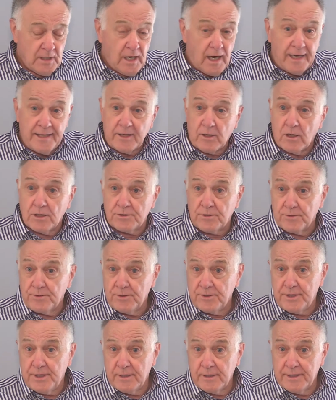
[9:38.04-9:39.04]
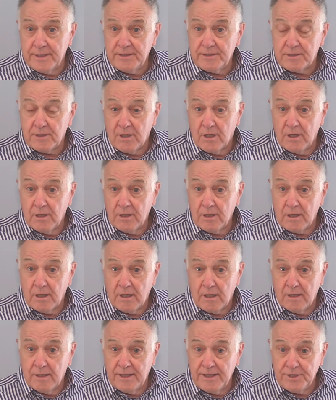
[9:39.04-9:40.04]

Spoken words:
I think also utilities are an